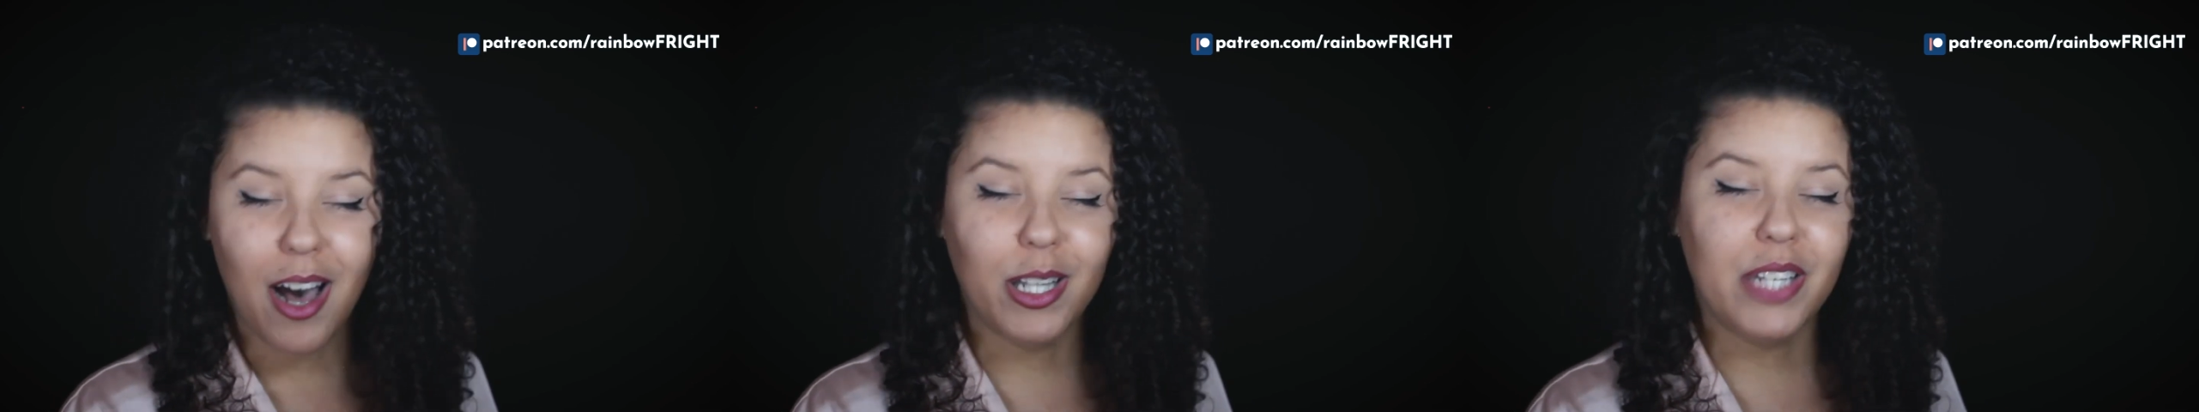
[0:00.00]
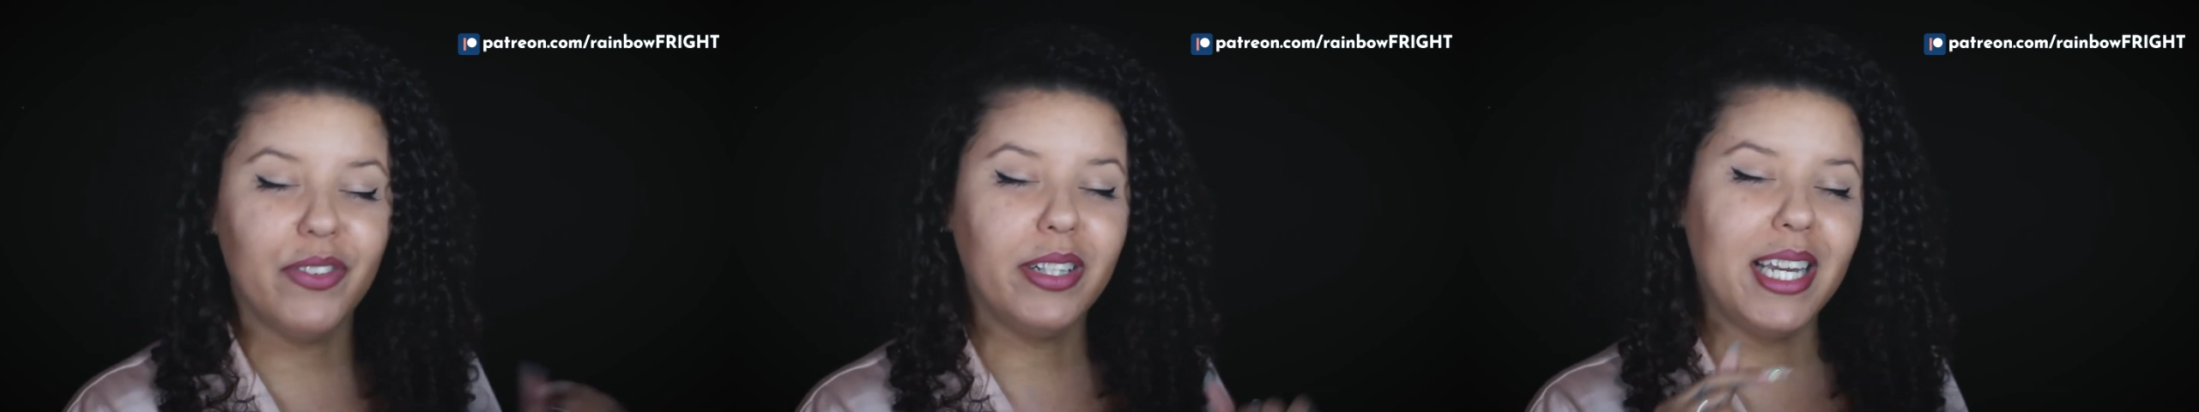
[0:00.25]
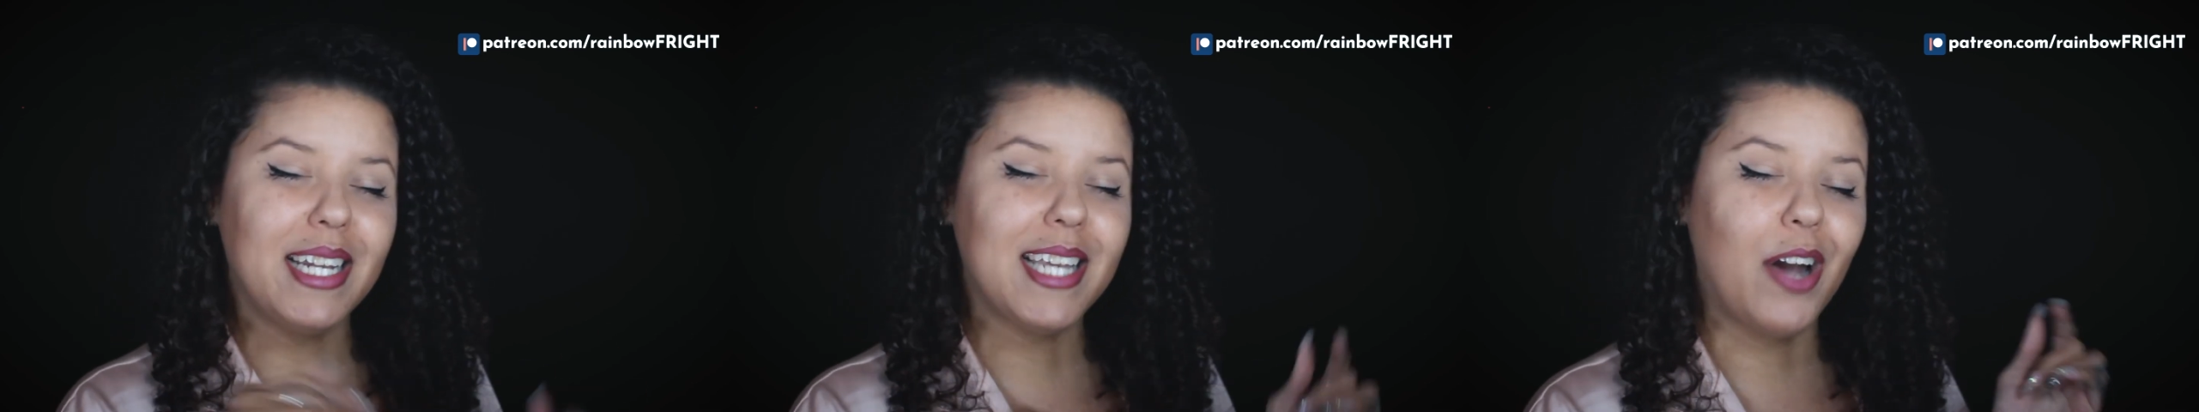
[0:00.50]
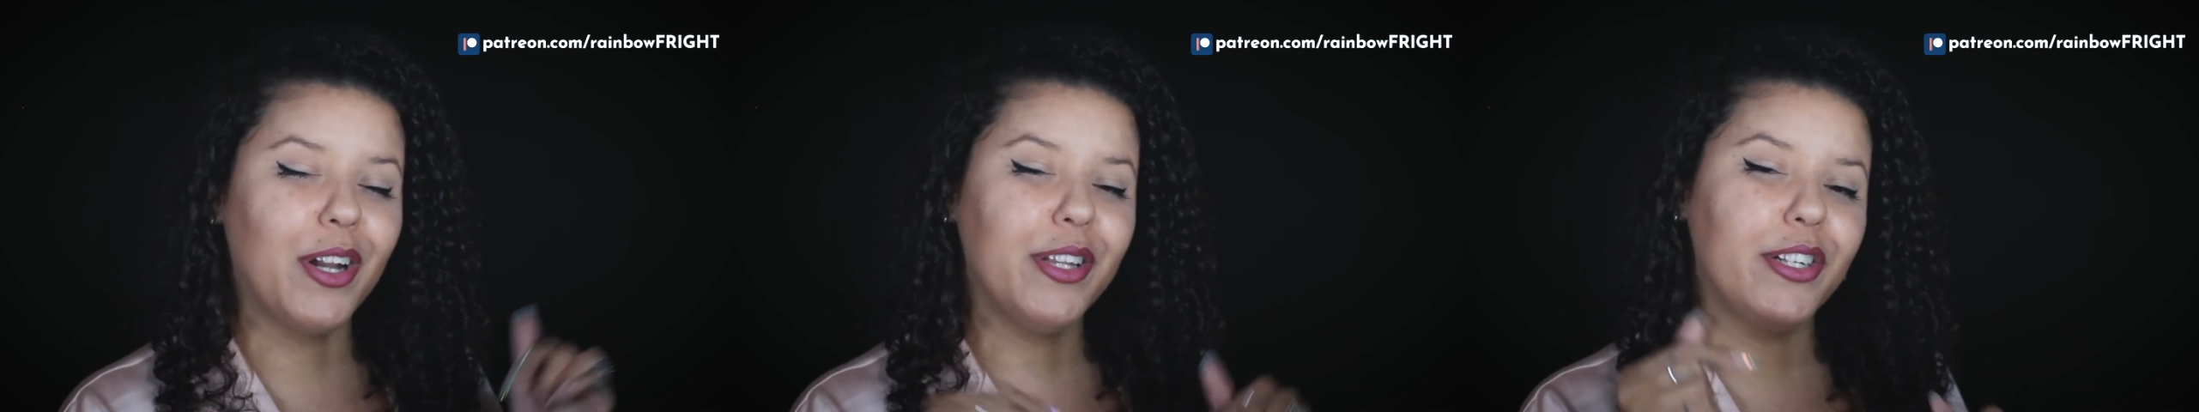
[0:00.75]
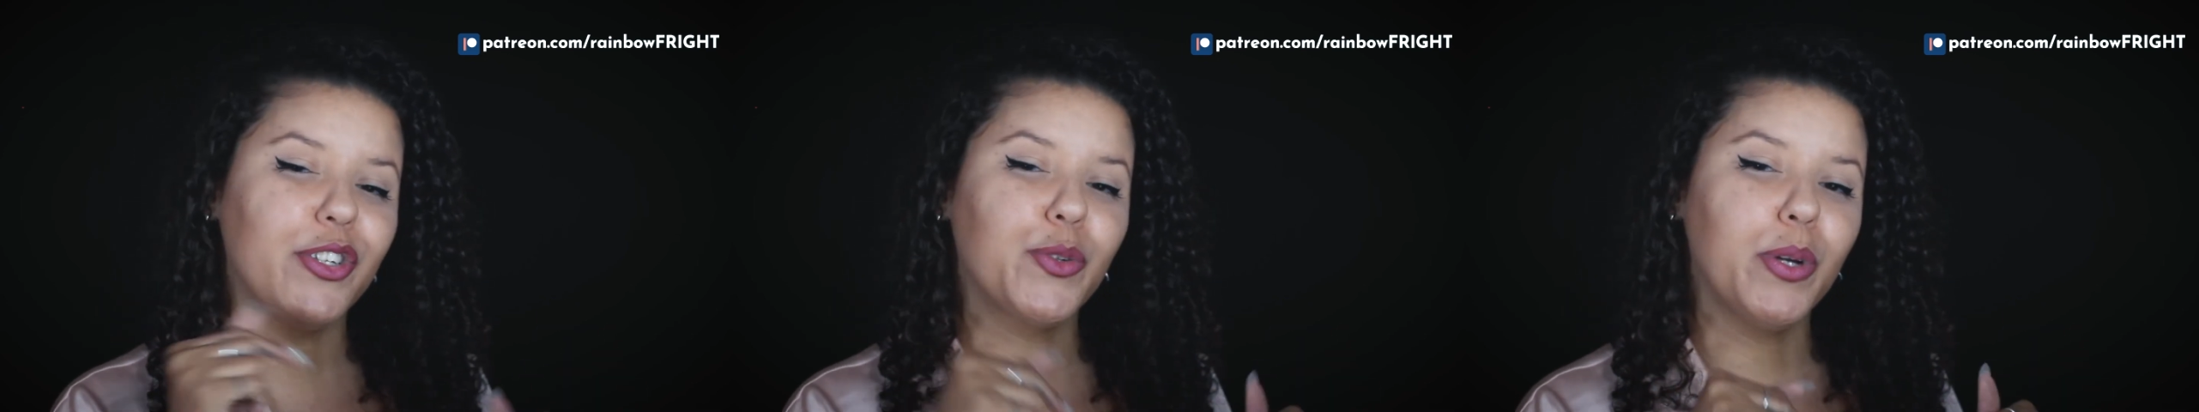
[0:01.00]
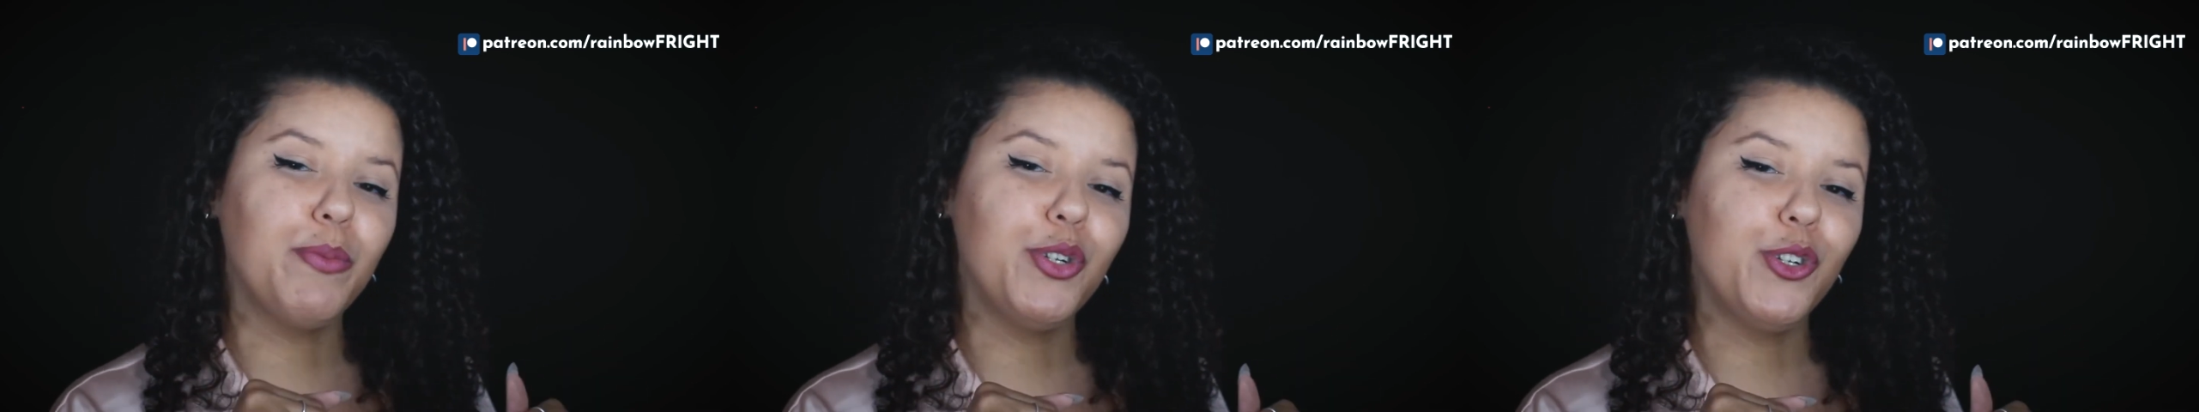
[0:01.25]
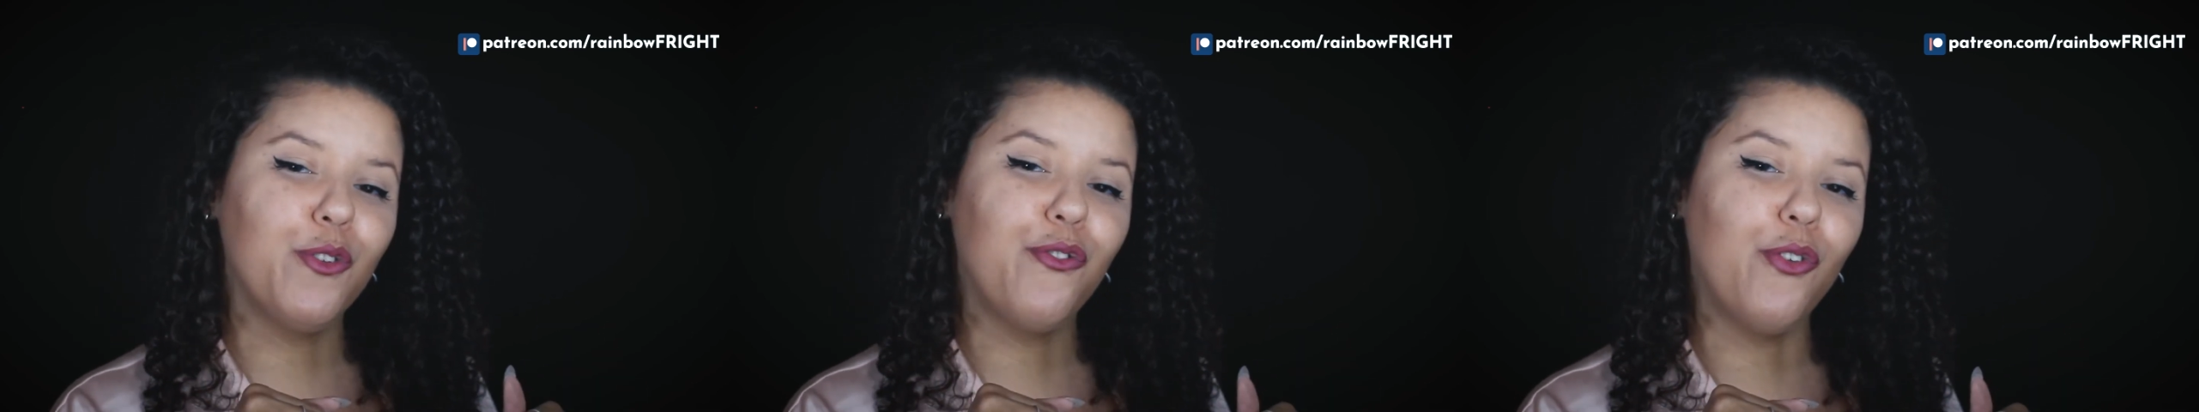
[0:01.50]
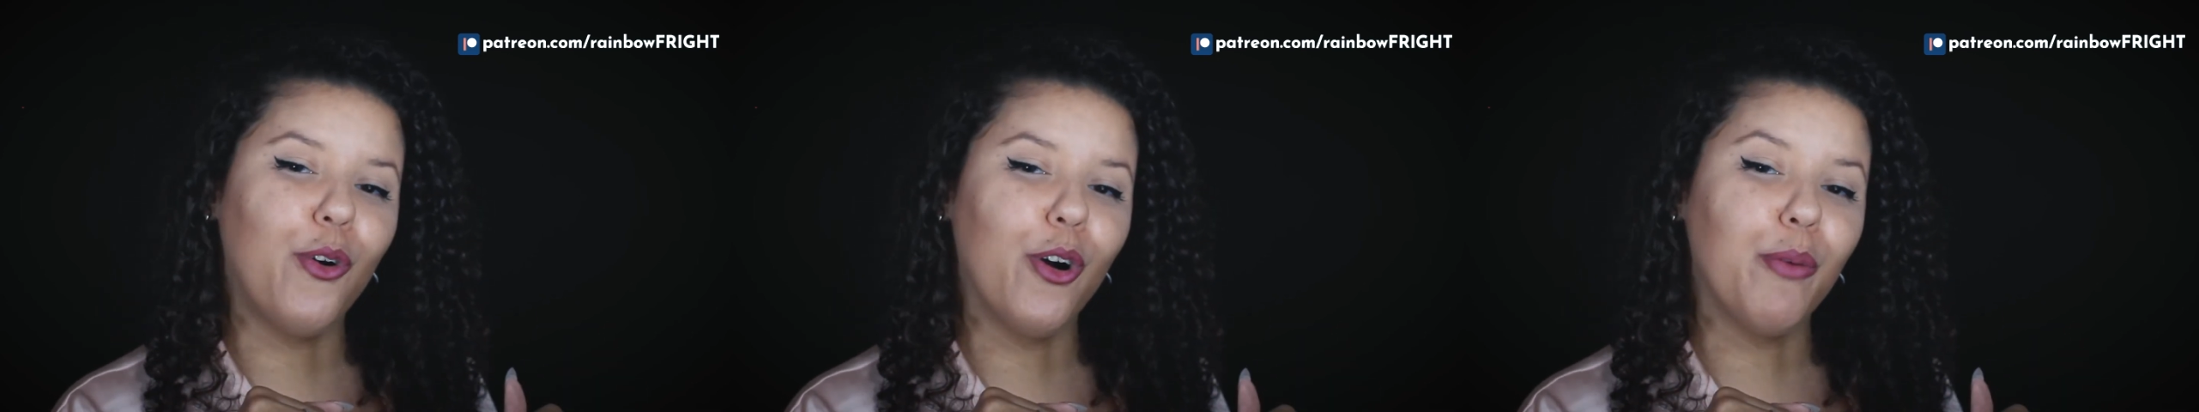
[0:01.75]
I'll leave a link down in the description
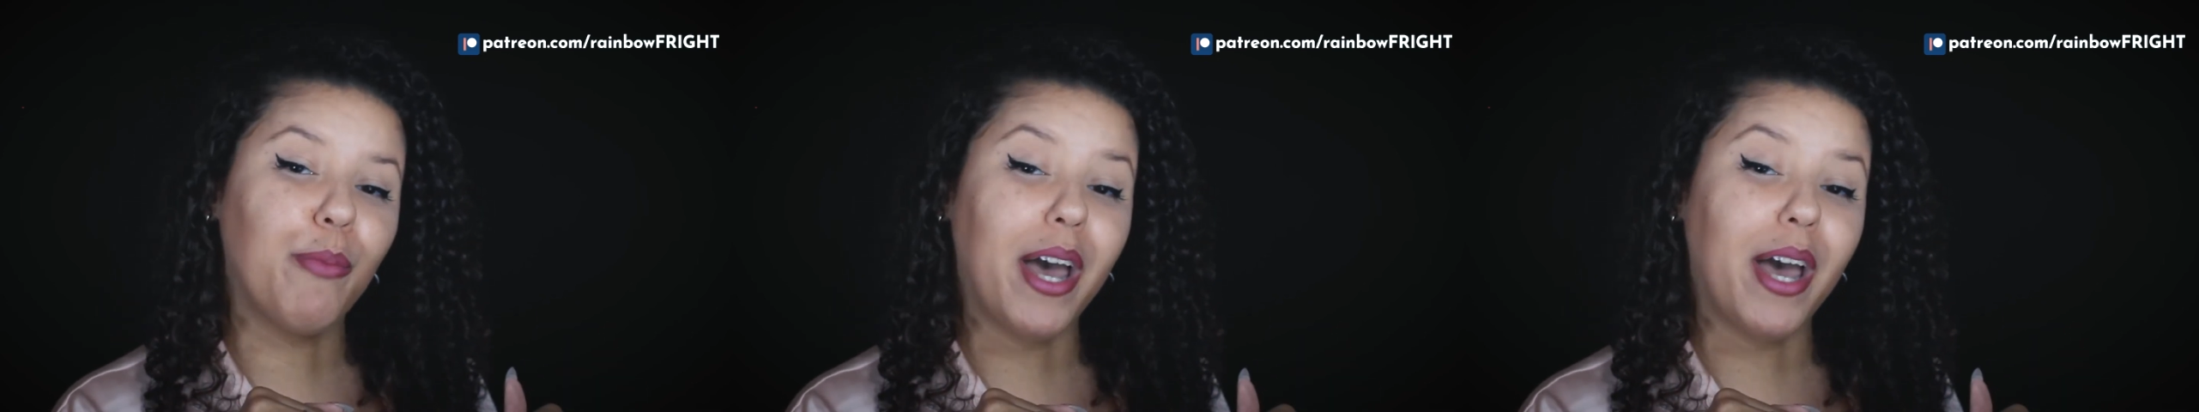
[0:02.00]
for